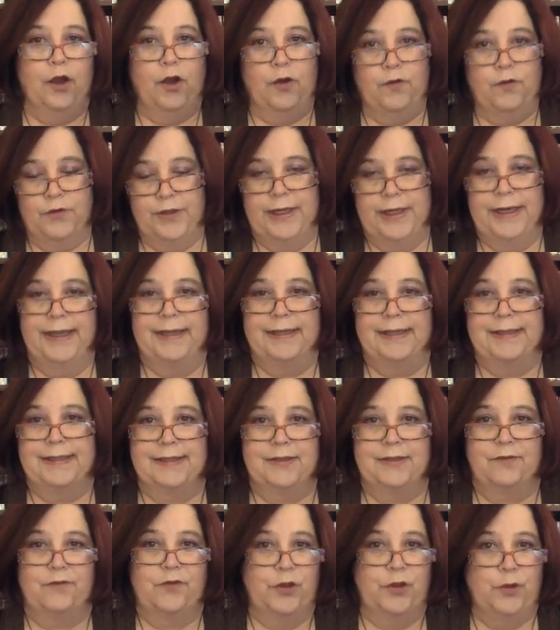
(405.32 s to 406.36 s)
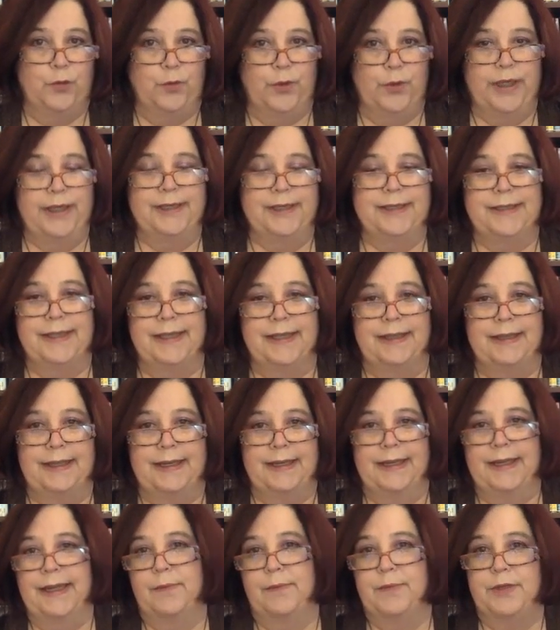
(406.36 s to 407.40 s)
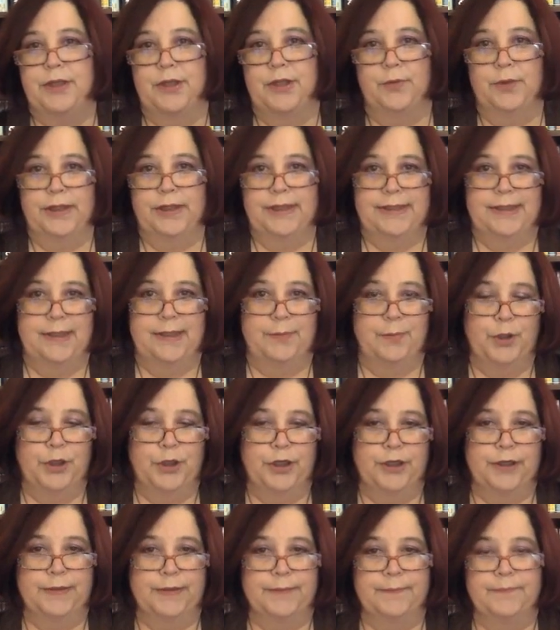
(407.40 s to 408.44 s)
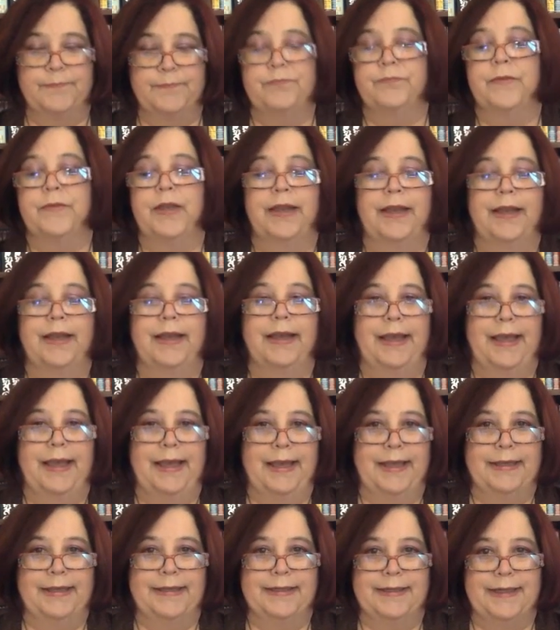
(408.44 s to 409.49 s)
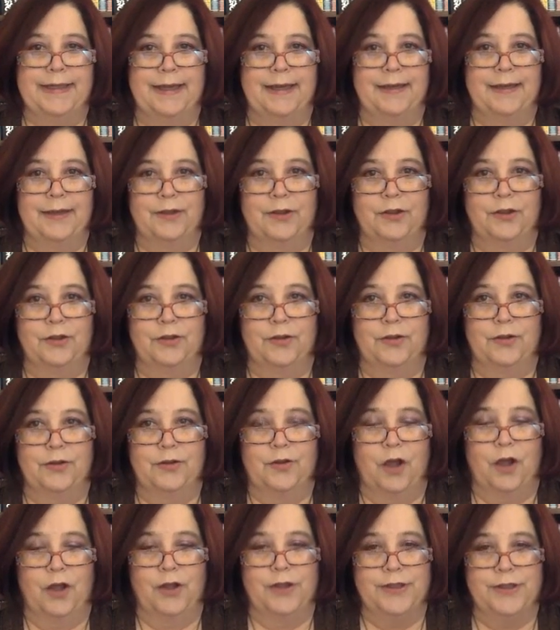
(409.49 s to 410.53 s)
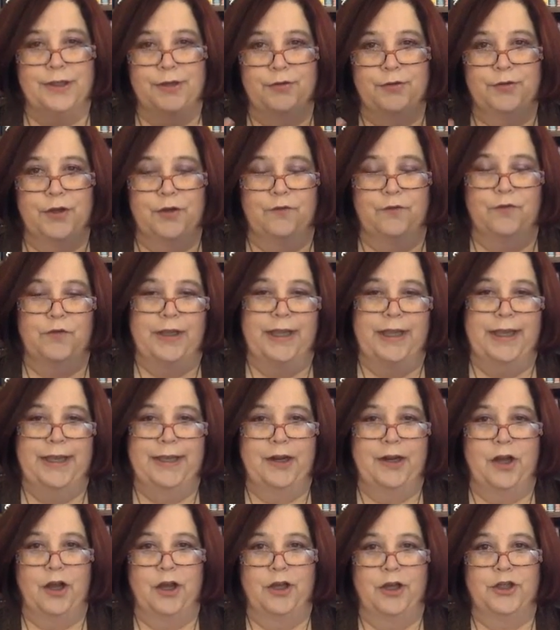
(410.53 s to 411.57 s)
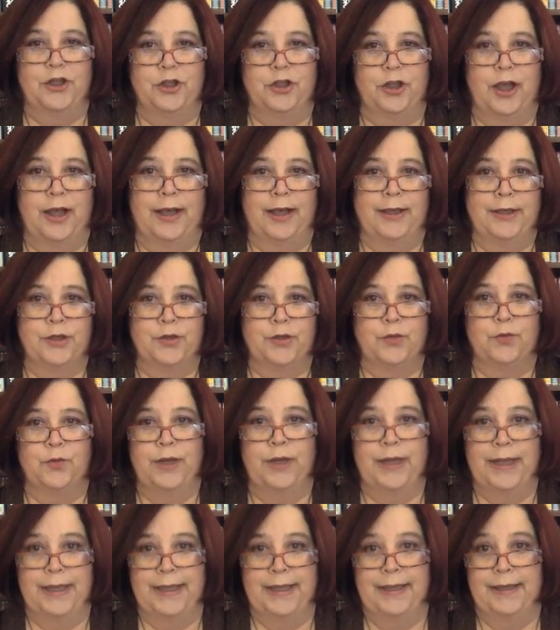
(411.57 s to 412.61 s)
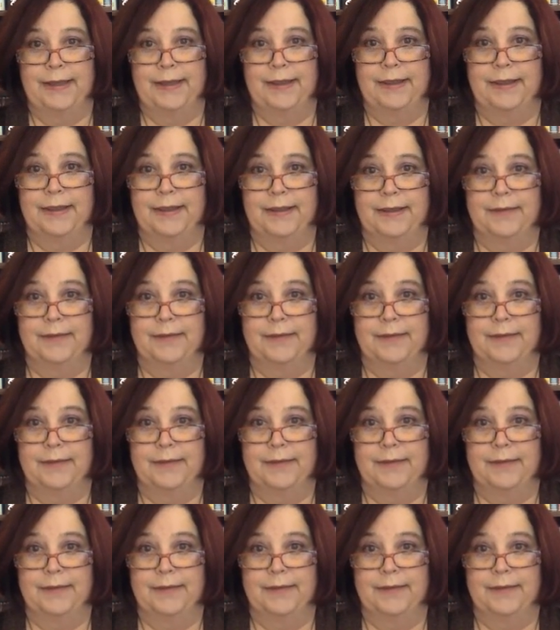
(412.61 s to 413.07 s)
over the next few weeks leading up to the release of the book. And also, don't forget, on June 20th,